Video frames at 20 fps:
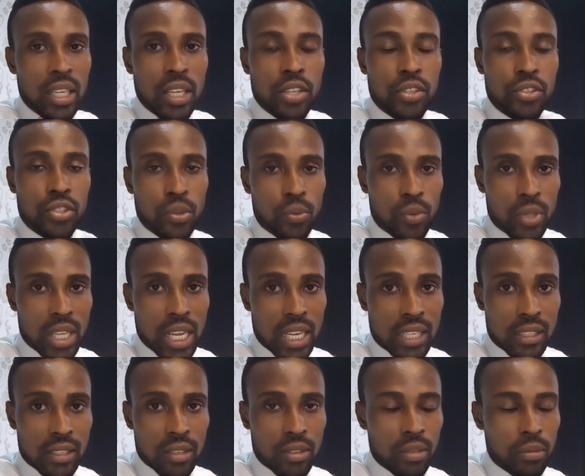So that
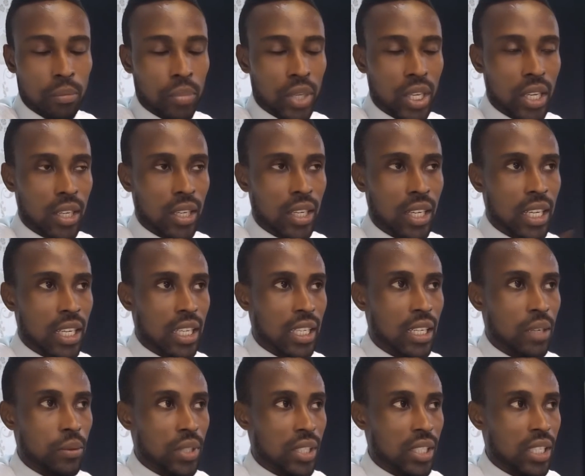is going to appear, and
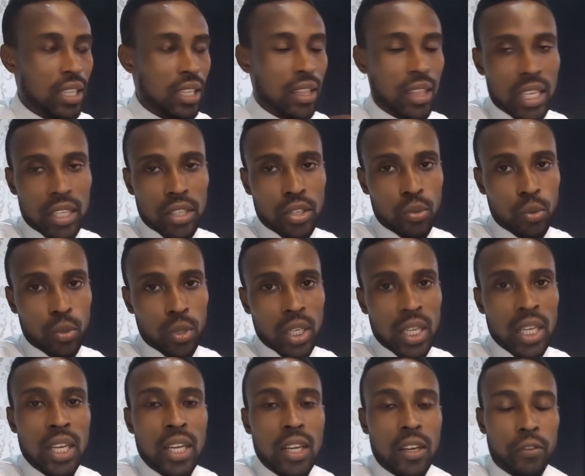I want to say thank you all
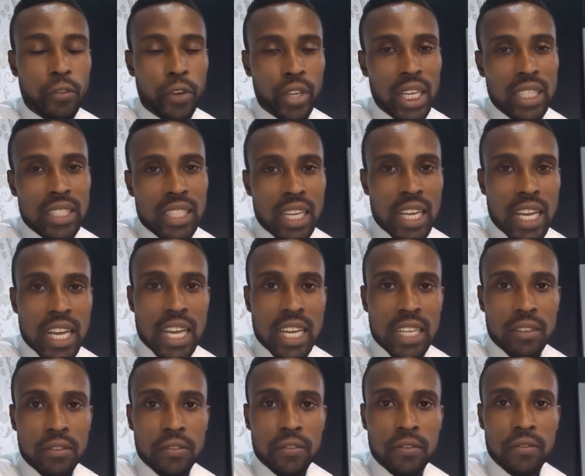for that.
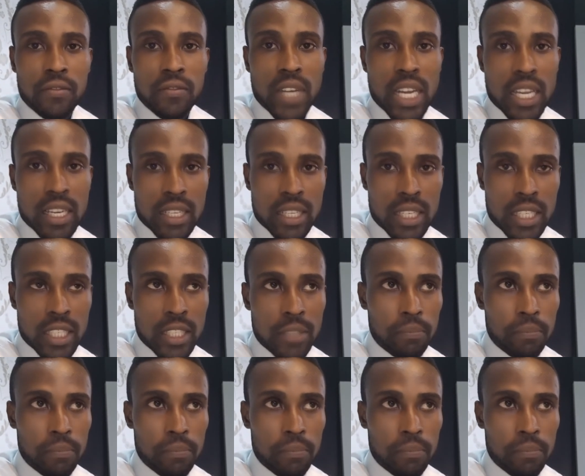And finally,